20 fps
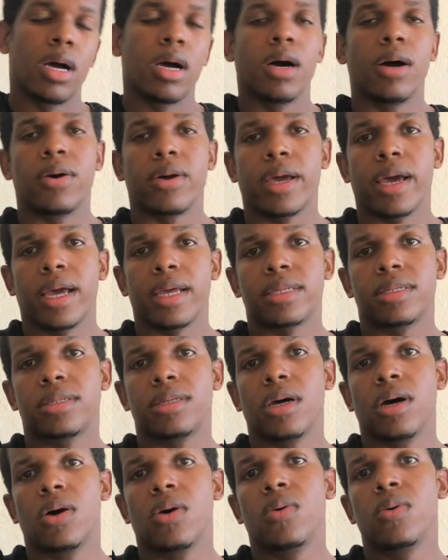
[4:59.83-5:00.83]
Okay,
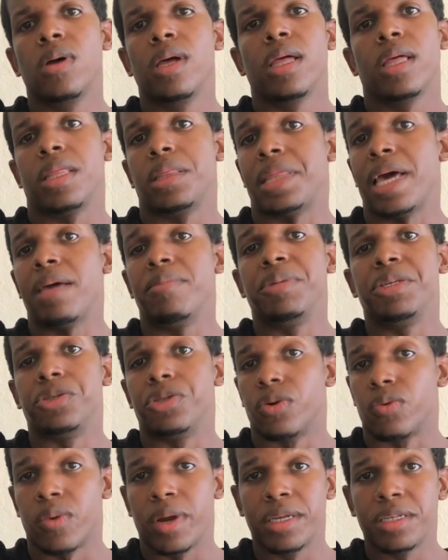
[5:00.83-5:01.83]
so that means
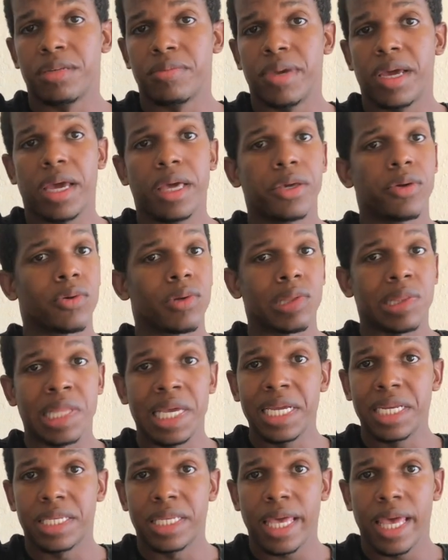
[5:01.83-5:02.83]
your resume, your
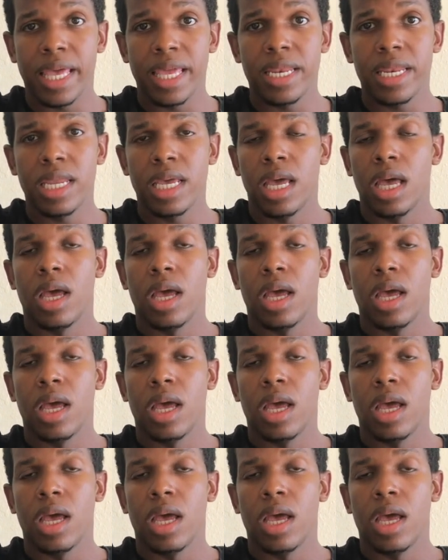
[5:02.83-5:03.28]
LinkedIn,